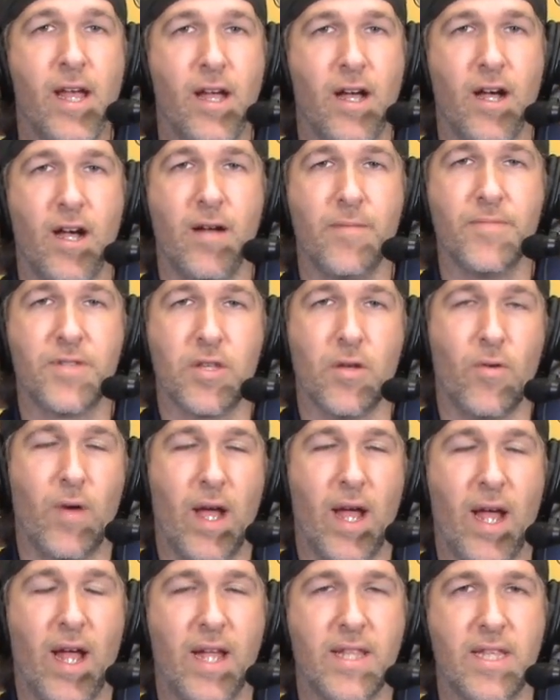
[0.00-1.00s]
Um, so
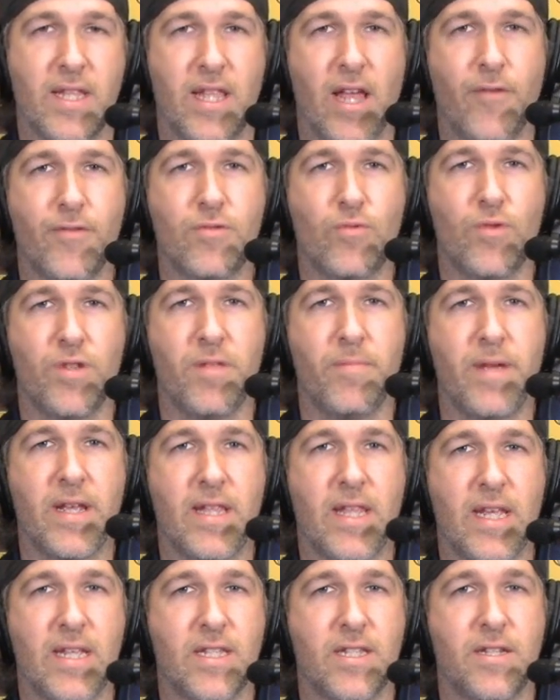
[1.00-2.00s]
I think that was one of the big
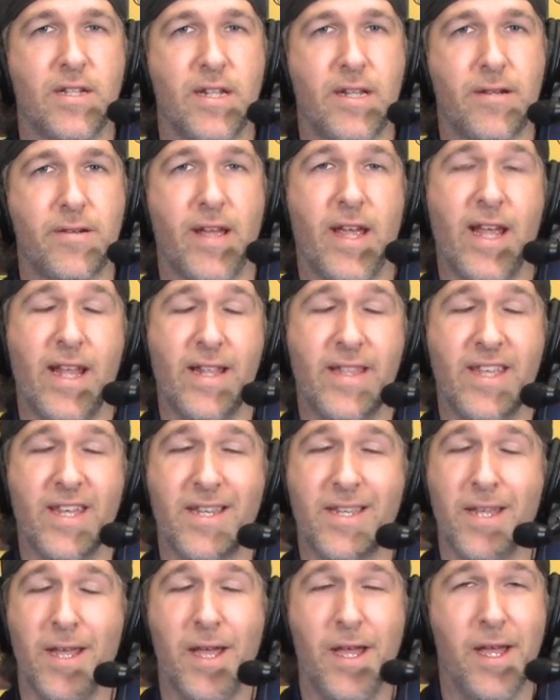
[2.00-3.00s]
things that stood out, and that